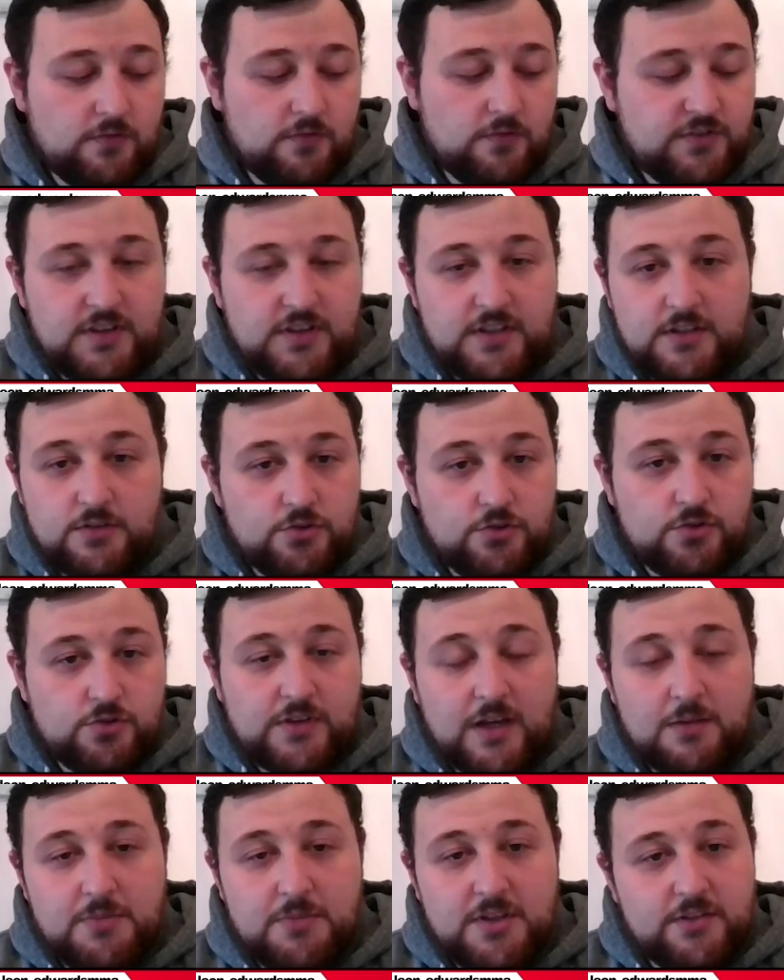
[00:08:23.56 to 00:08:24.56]
obviously
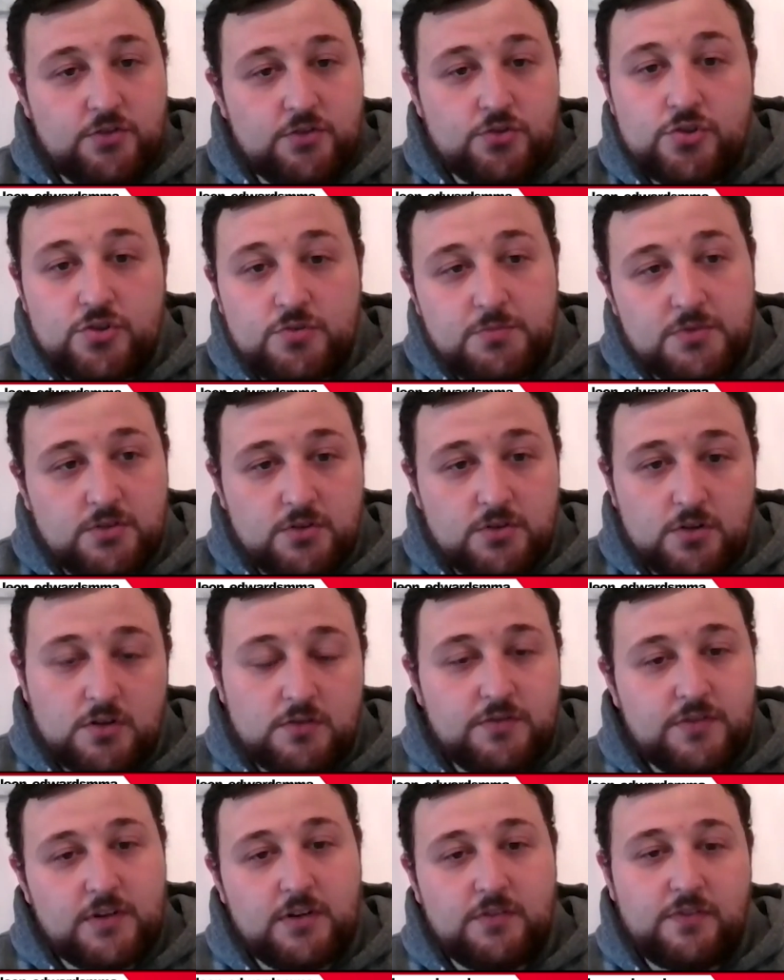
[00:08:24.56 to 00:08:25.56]
that means Usman's
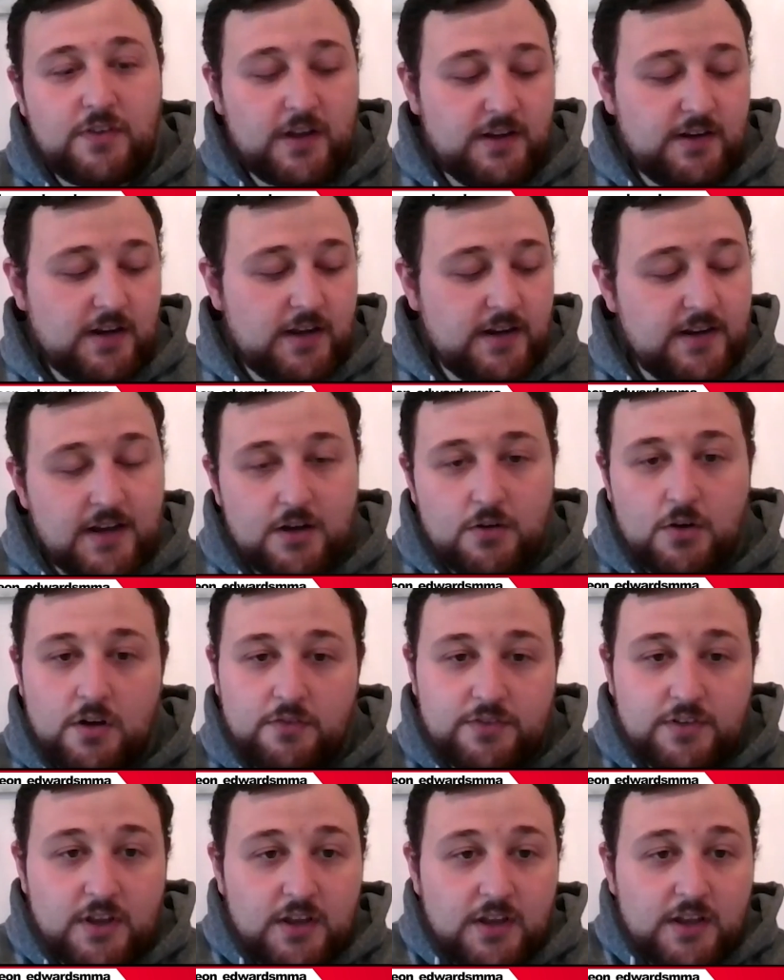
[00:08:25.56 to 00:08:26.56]
looking for a fight right now.
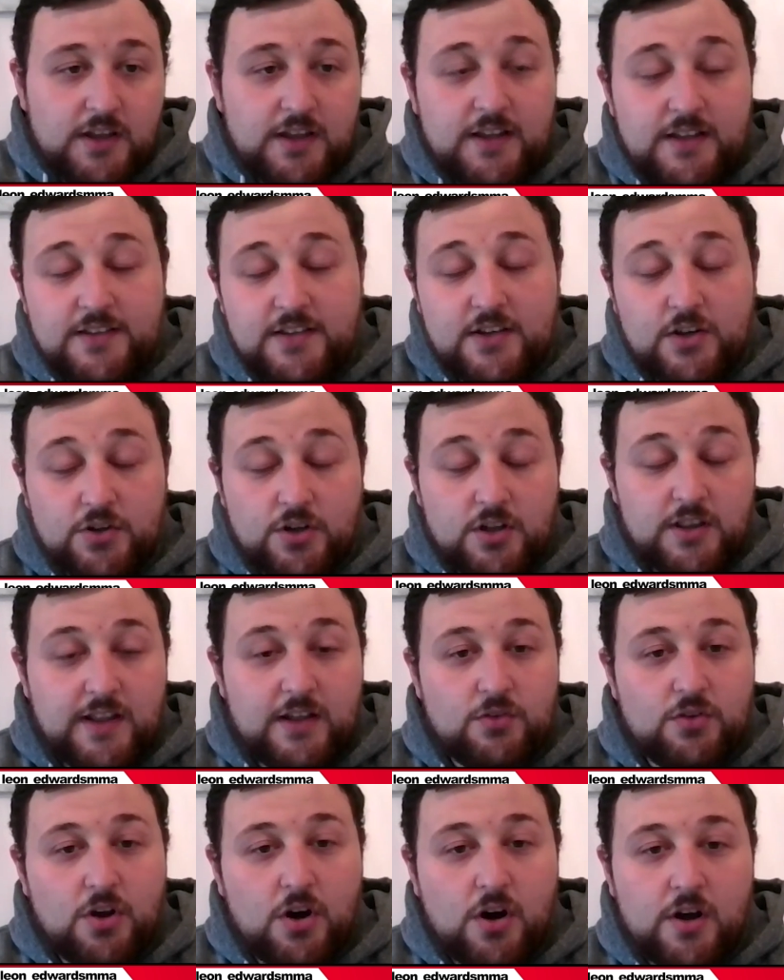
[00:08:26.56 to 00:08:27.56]
Obviously, he's calling
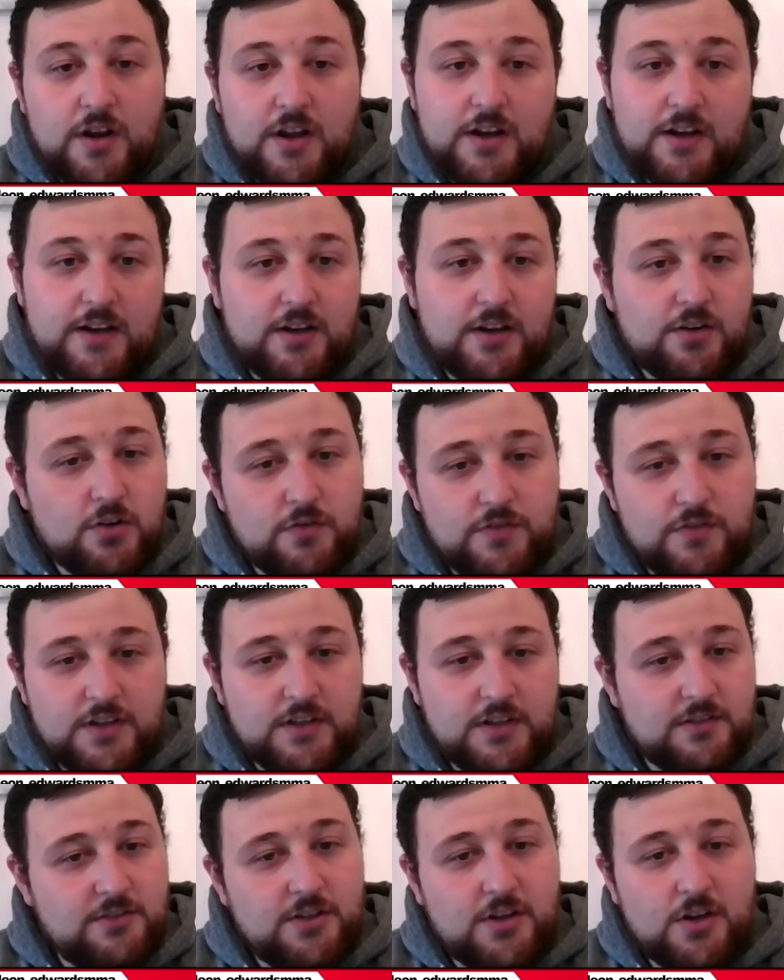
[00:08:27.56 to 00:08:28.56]
out Conor in
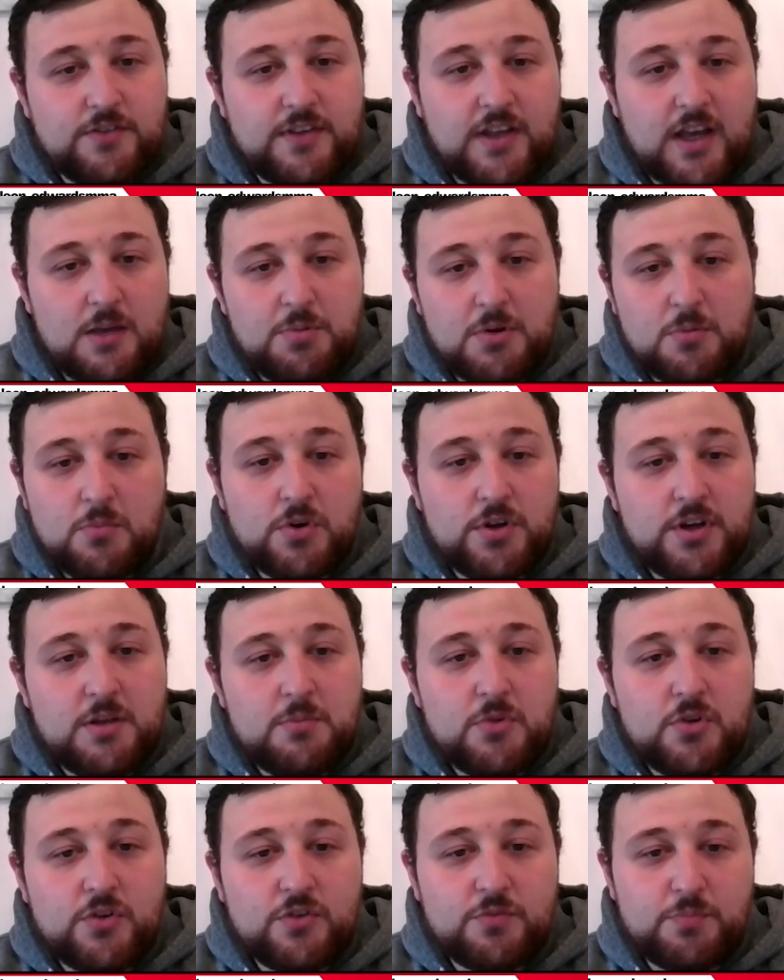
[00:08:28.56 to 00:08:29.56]
another, type of money
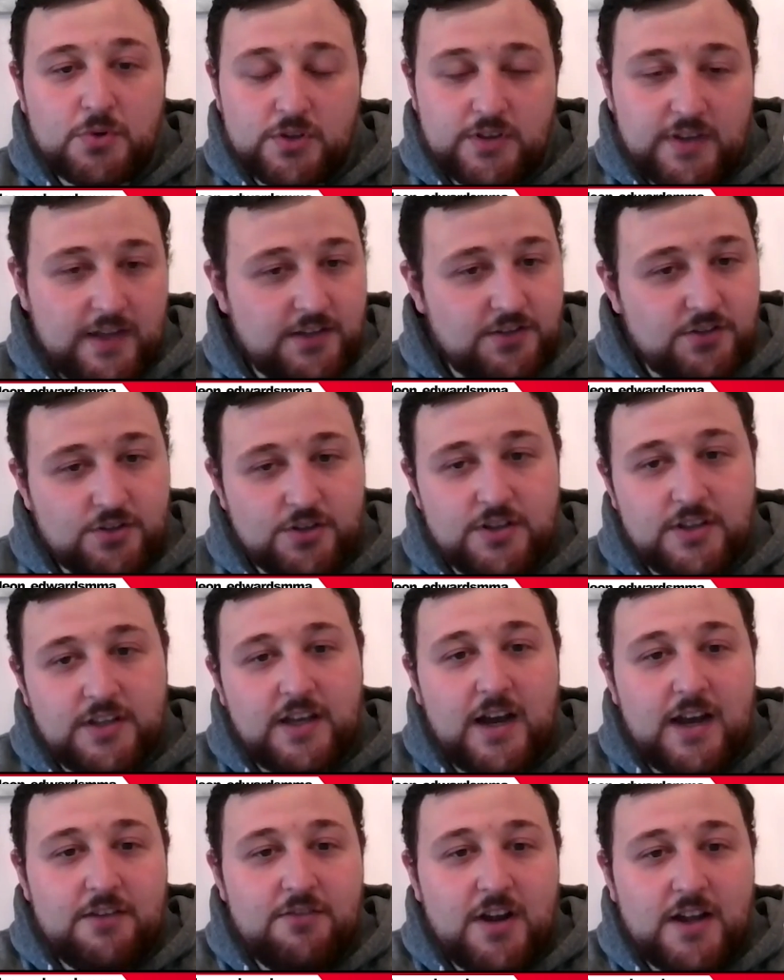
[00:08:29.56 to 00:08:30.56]
move. But then you're the
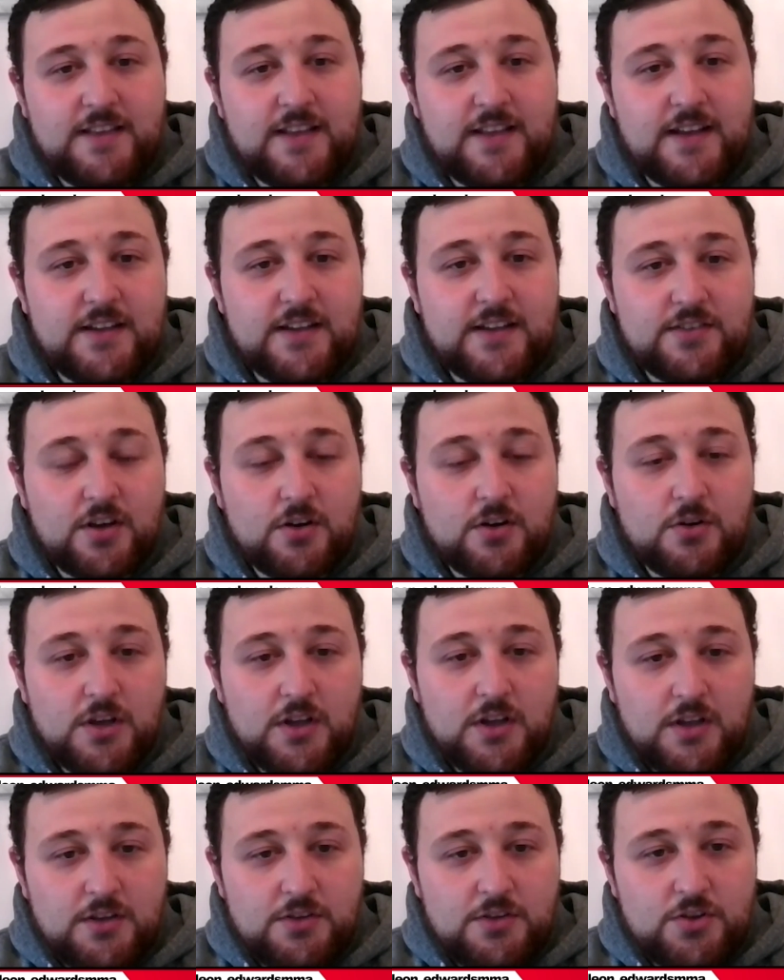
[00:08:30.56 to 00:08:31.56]
guy right there, so
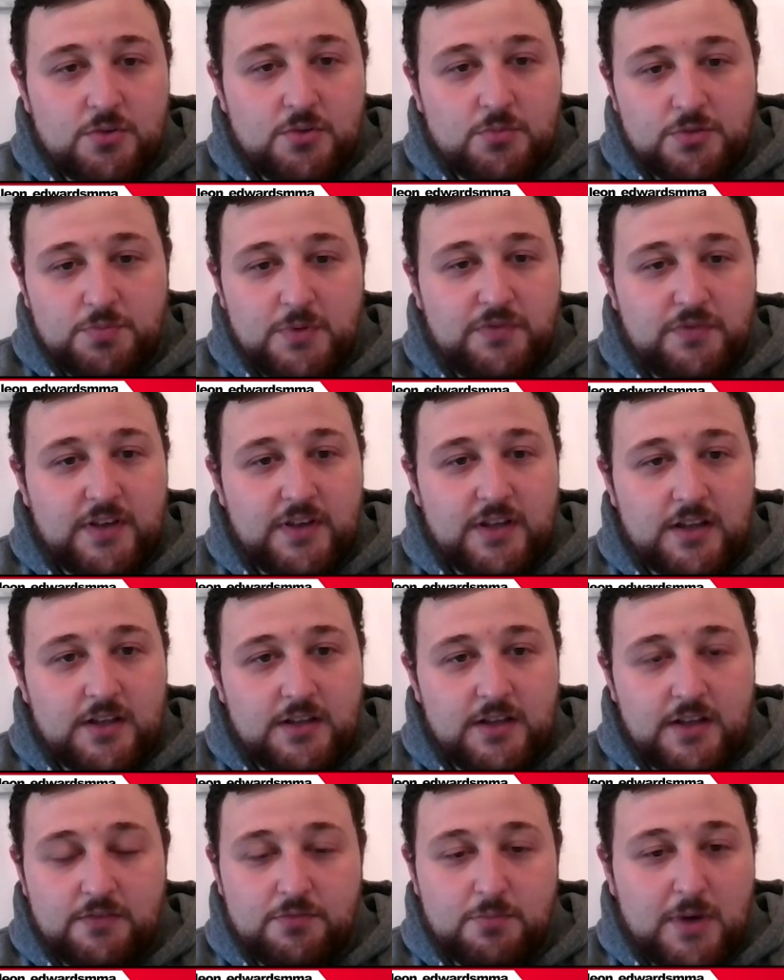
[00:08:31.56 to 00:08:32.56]
you must be
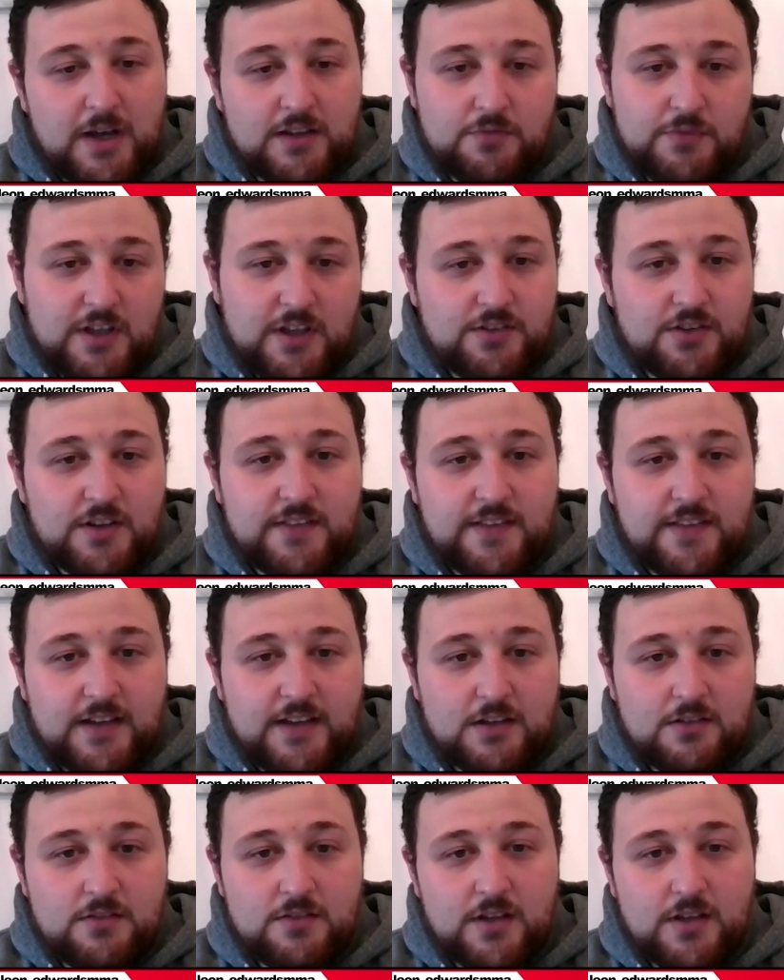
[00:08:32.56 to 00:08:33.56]
feeling if Masvidal's not
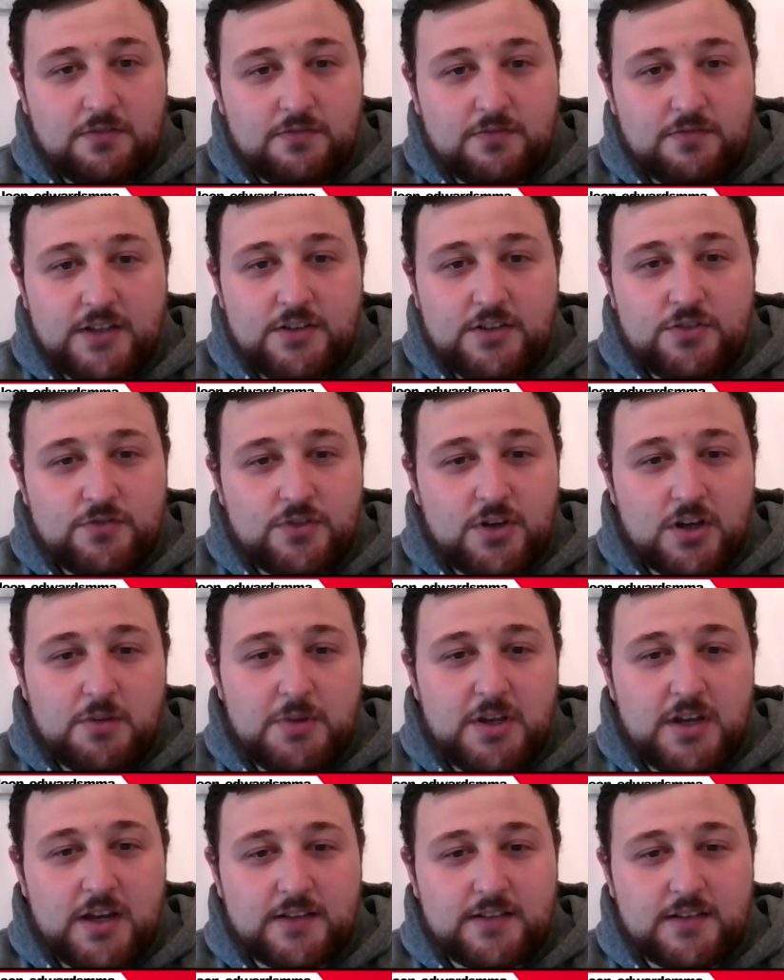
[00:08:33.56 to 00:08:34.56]
taking on that fight, you've got to
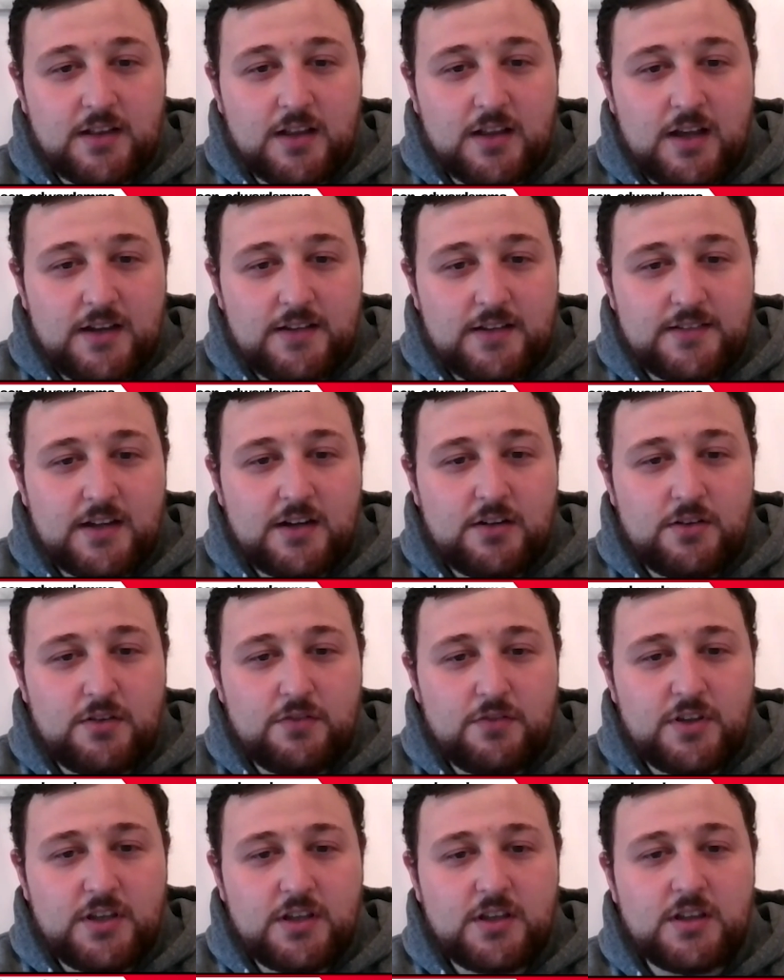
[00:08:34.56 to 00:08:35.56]
be next in line. Is that how you
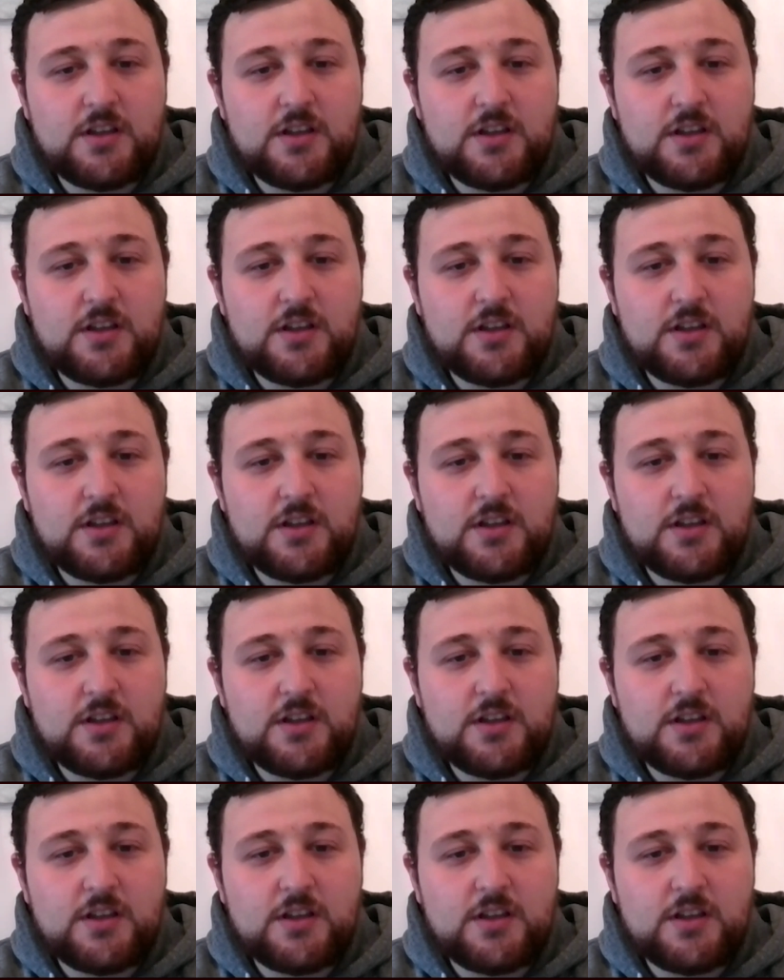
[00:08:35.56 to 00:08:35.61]
feel?